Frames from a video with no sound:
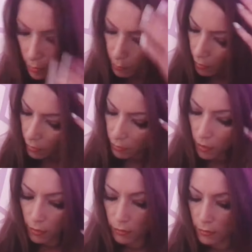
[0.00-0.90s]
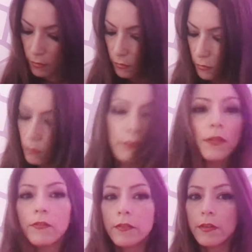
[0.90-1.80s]
brought along to do
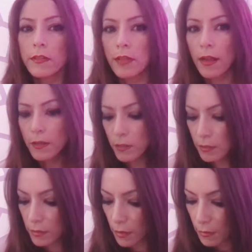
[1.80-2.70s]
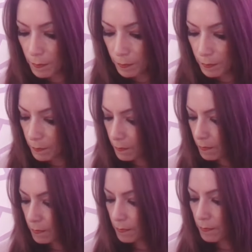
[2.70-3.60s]
different designs is um,
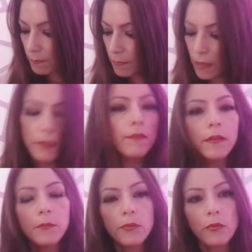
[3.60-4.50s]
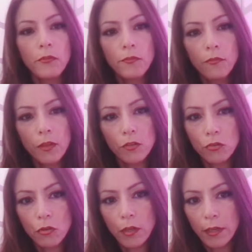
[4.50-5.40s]
my Living Proof
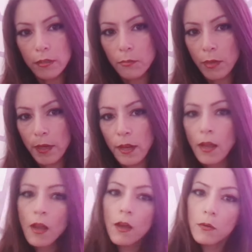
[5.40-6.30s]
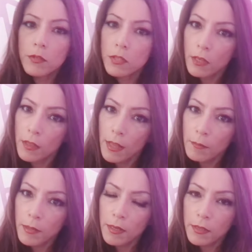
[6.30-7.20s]
Control Hairspray, which I
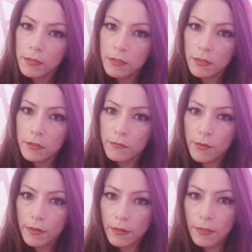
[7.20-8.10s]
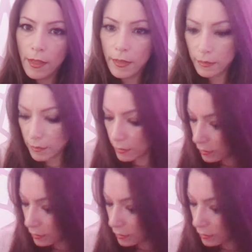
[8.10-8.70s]
like because it's very light.